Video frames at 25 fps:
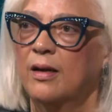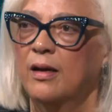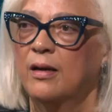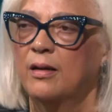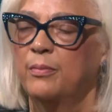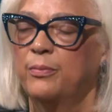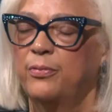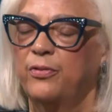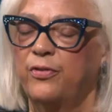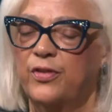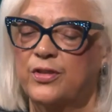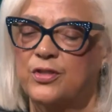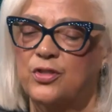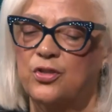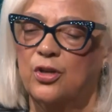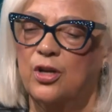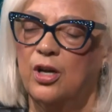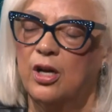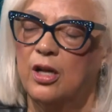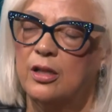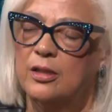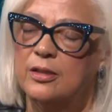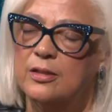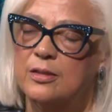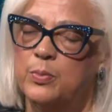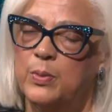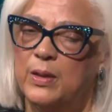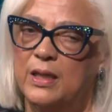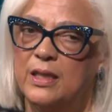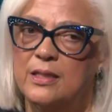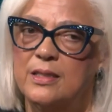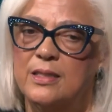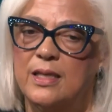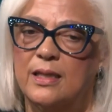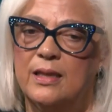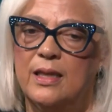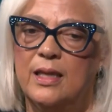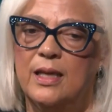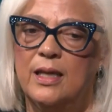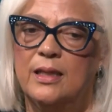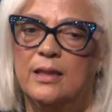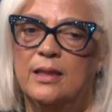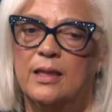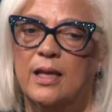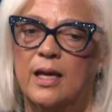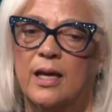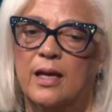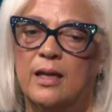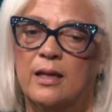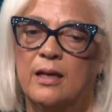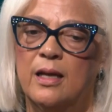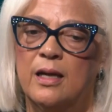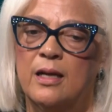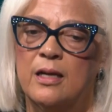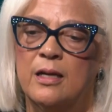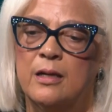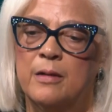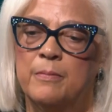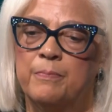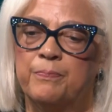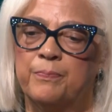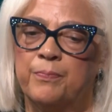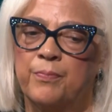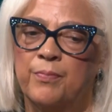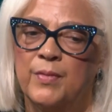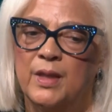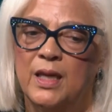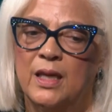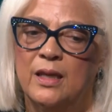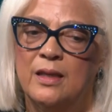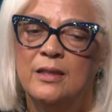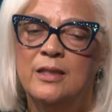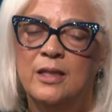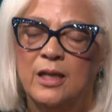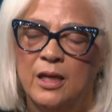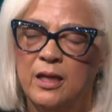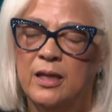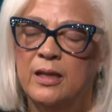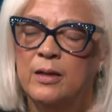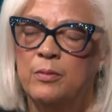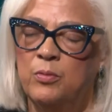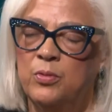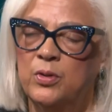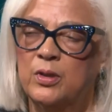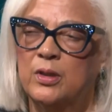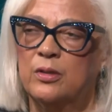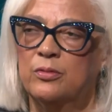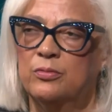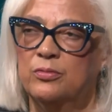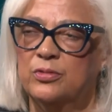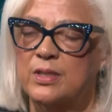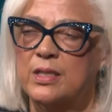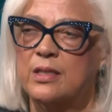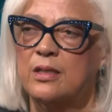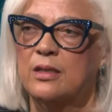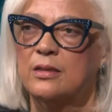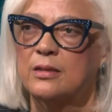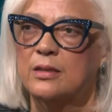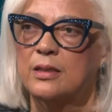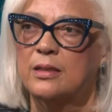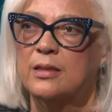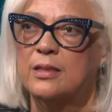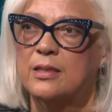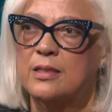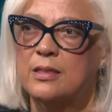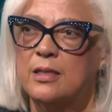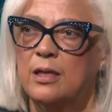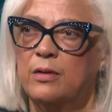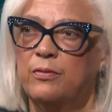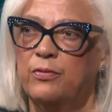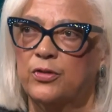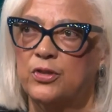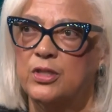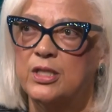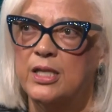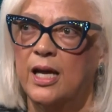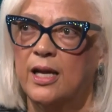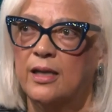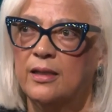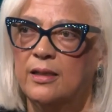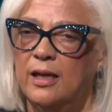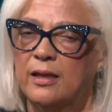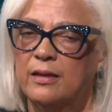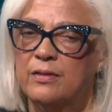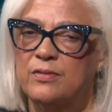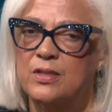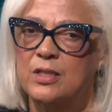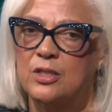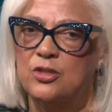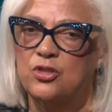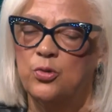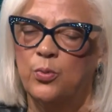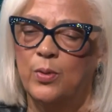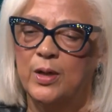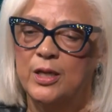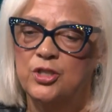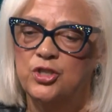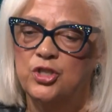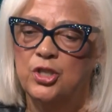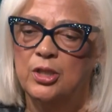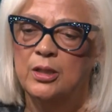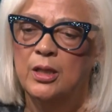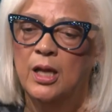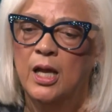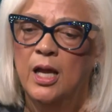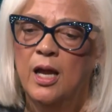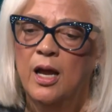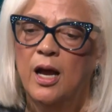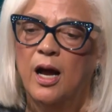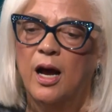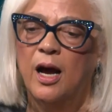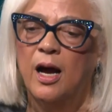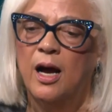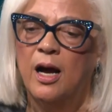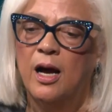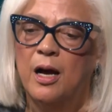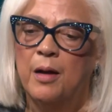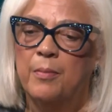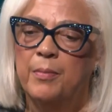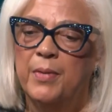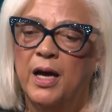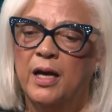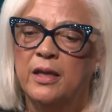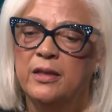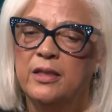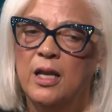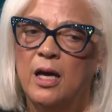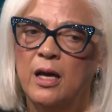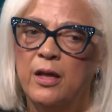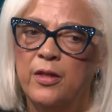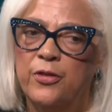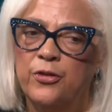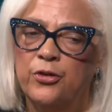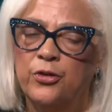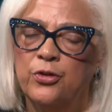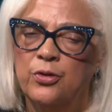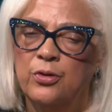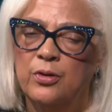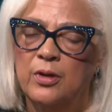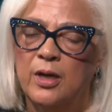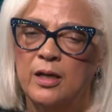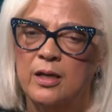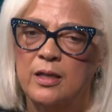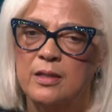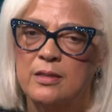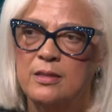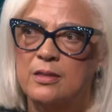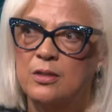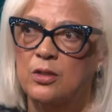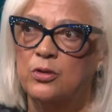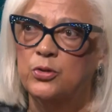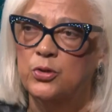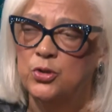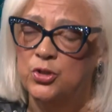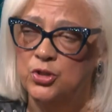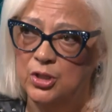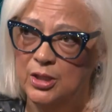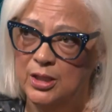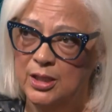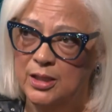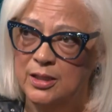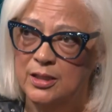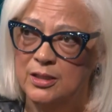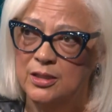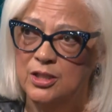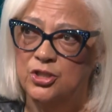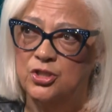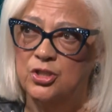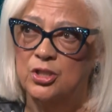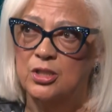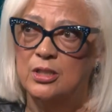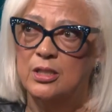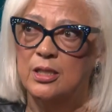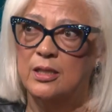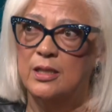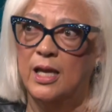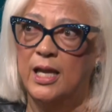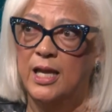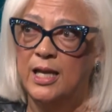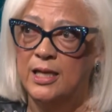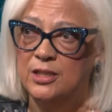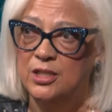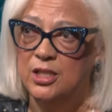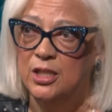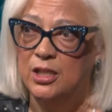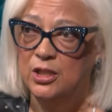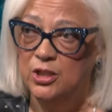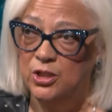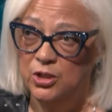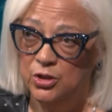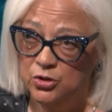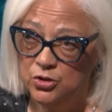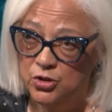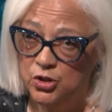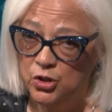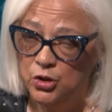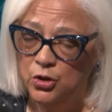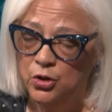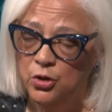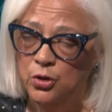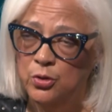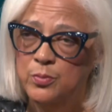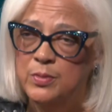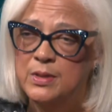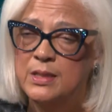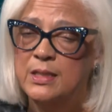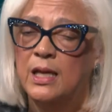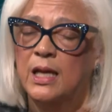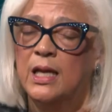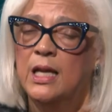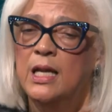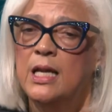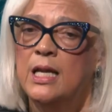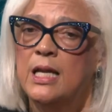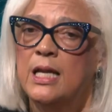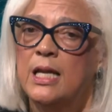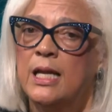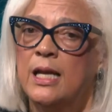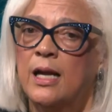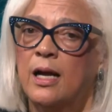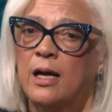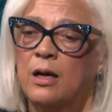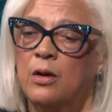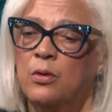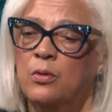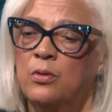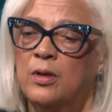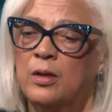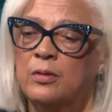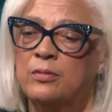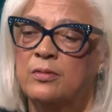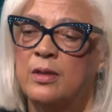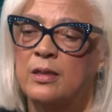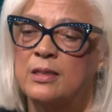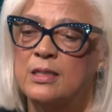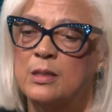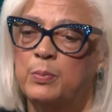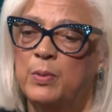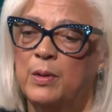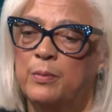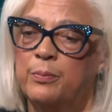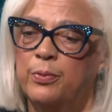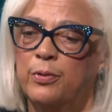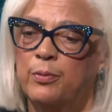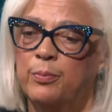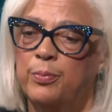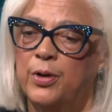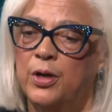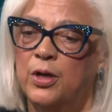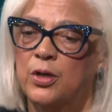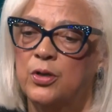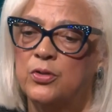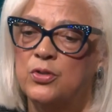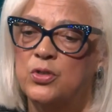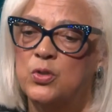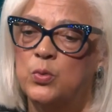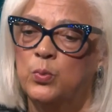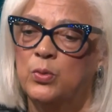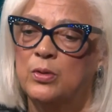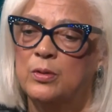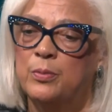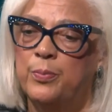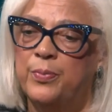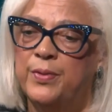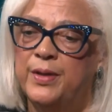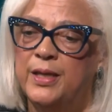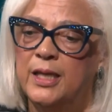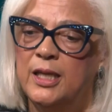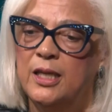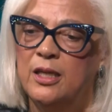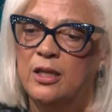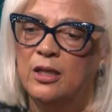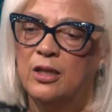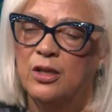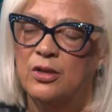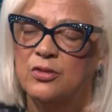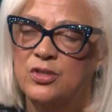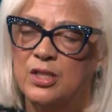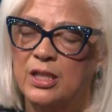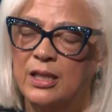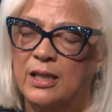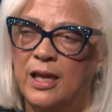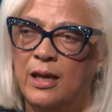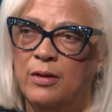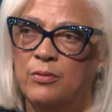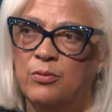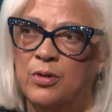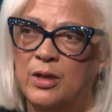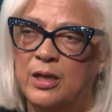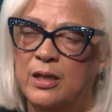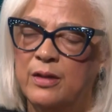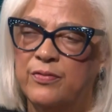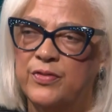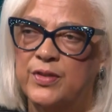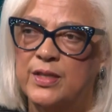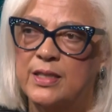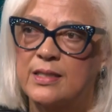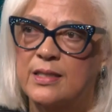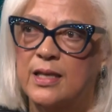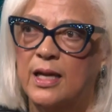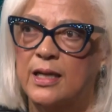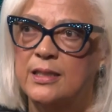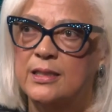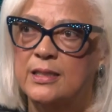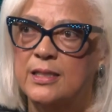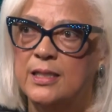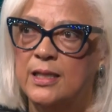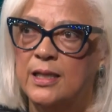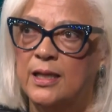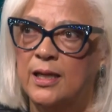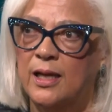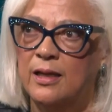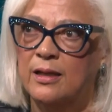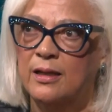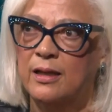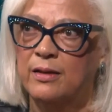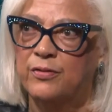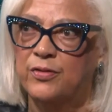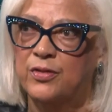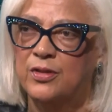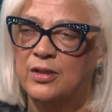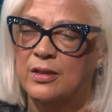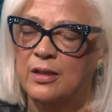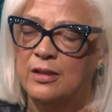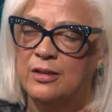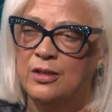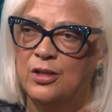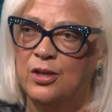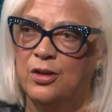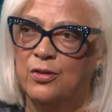Professor Collins, because I think that Yeah, it will result in this tit-for-tat kind of situation. Another solution in addition to the 18-year terms that's been proposed would be, you know, to get rid of this idea of, you